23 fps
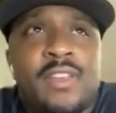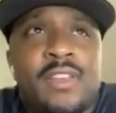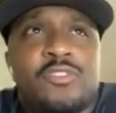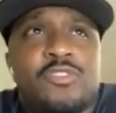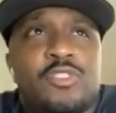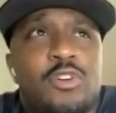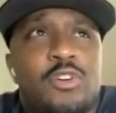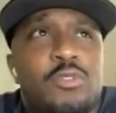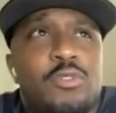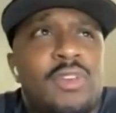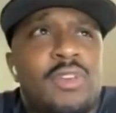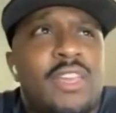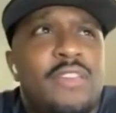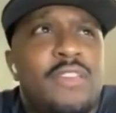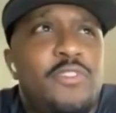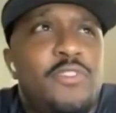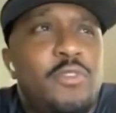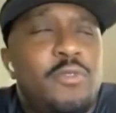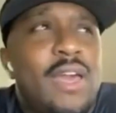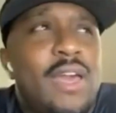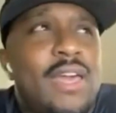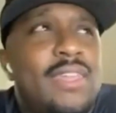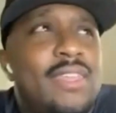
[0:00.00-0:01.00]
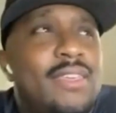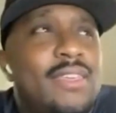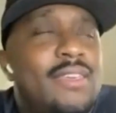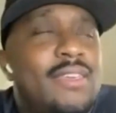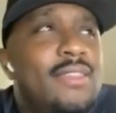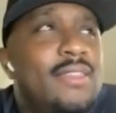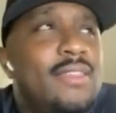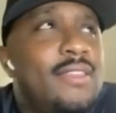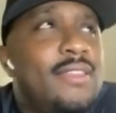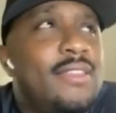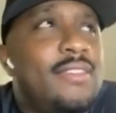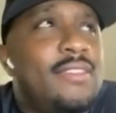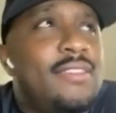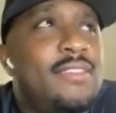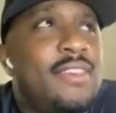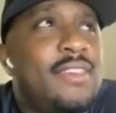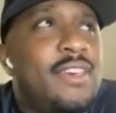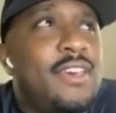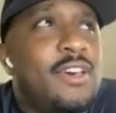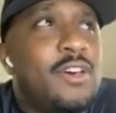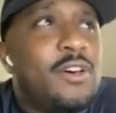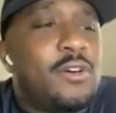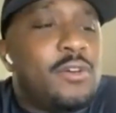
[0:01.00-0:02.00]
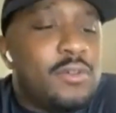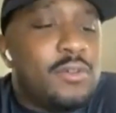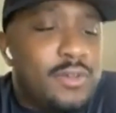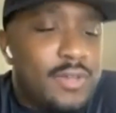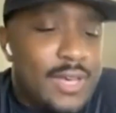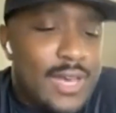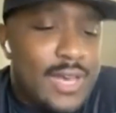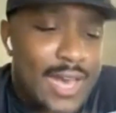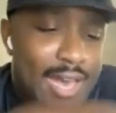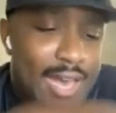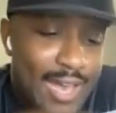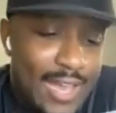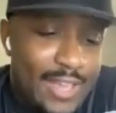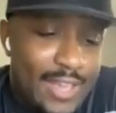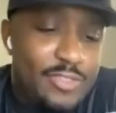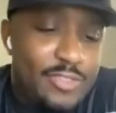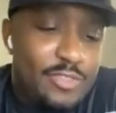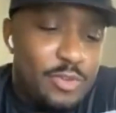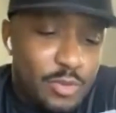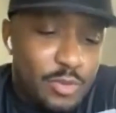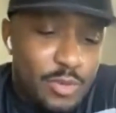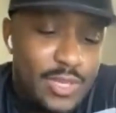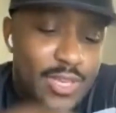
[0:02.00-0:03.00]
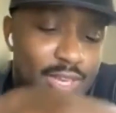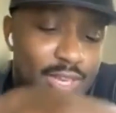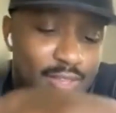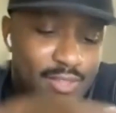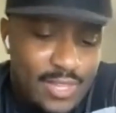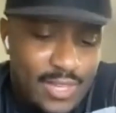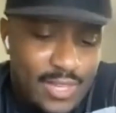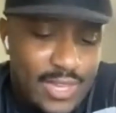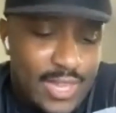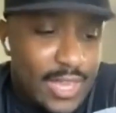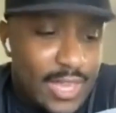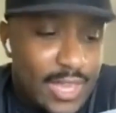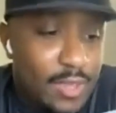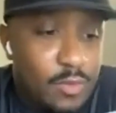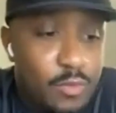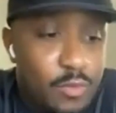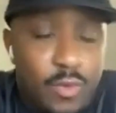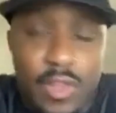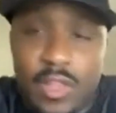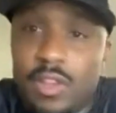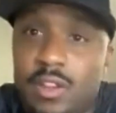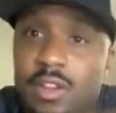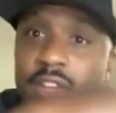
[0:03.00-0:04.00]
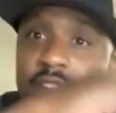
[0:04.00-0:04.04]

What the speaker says: So if you had to tell a high school kid today, whether